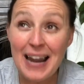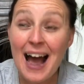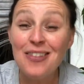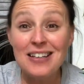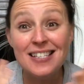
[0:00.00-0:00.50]

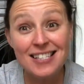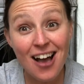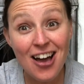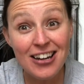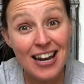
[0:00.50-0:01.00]
Now the
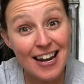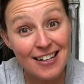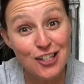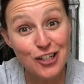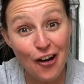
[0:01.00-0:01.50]
sun
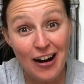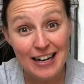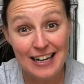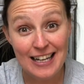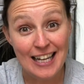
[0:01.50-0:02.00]
is
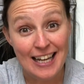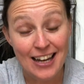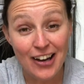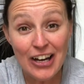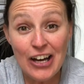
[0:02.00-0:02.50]
shining
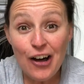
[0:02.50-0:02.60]
here.